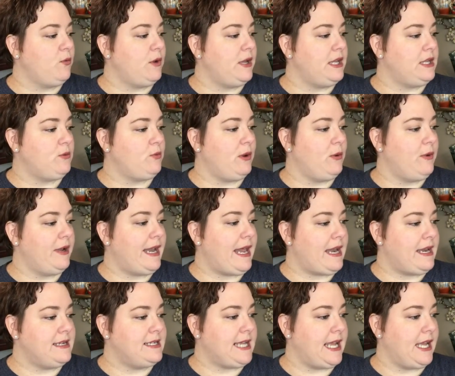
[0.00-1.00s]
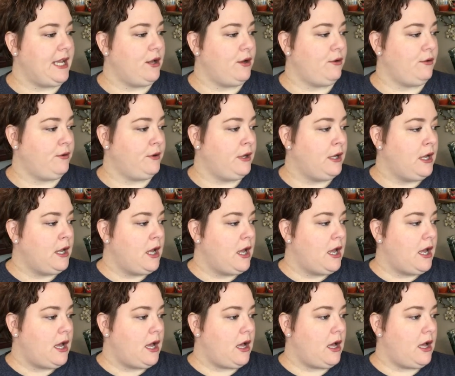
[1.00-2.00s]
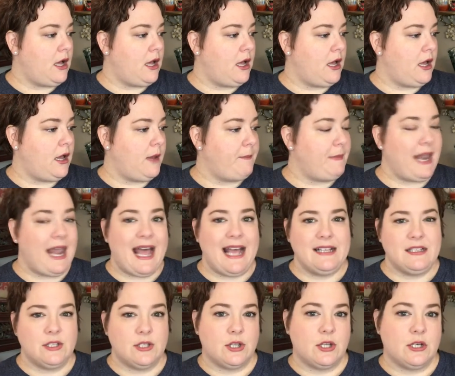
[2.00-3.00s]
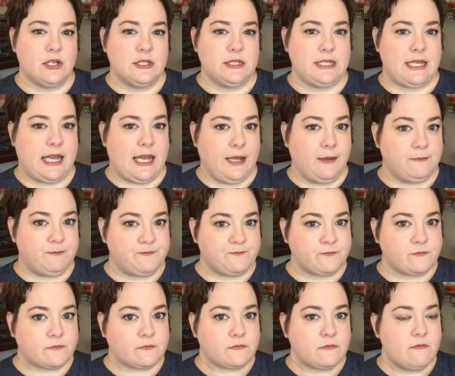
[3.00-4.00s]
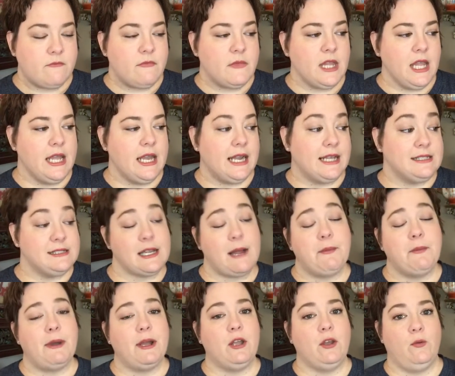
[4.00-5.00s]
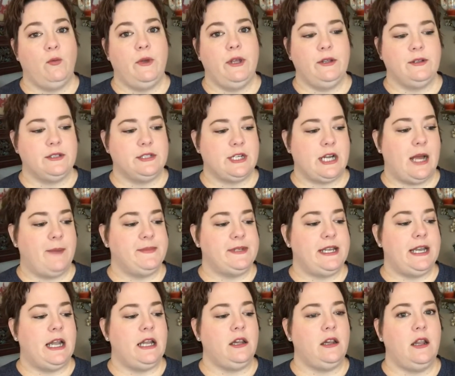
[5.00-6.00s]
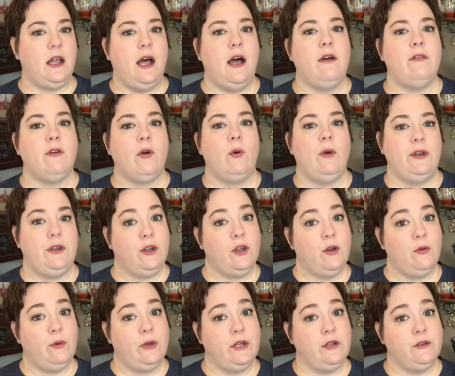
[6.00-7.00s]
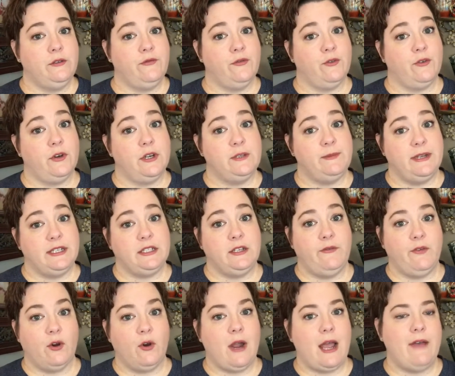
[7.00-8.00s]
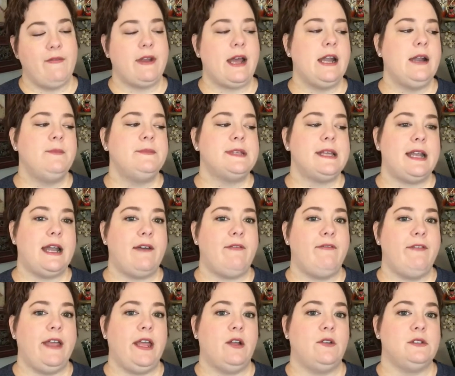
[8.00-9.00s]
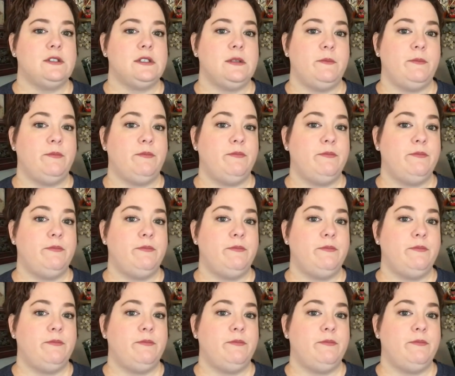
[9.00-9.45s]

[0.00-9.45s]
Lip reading: we went out of town last Thursday, and I stopped by Goodwill shops, and I love going to Goodwills especially for craft items, and I found some